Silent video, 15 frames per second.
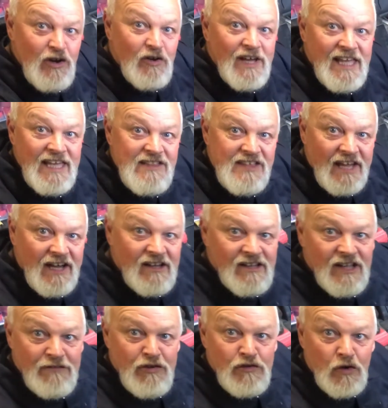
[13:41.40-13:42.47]
a lot easier
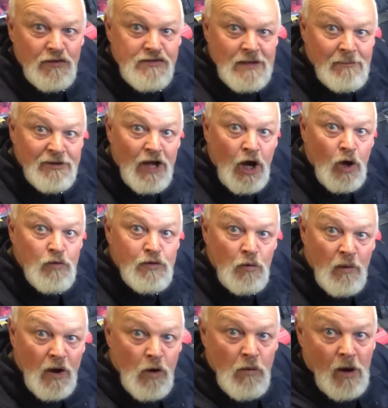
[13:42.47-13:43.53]
if you've got someone to hold the
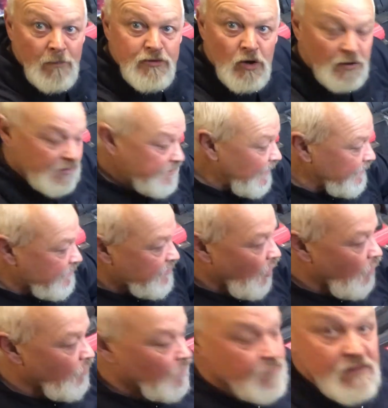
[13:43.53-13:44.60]
wheel while I'm trying to take the
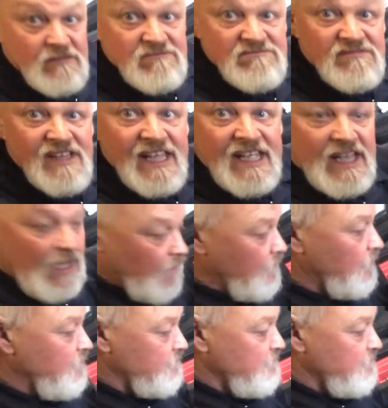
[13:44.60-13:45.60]
tyre off. There you go.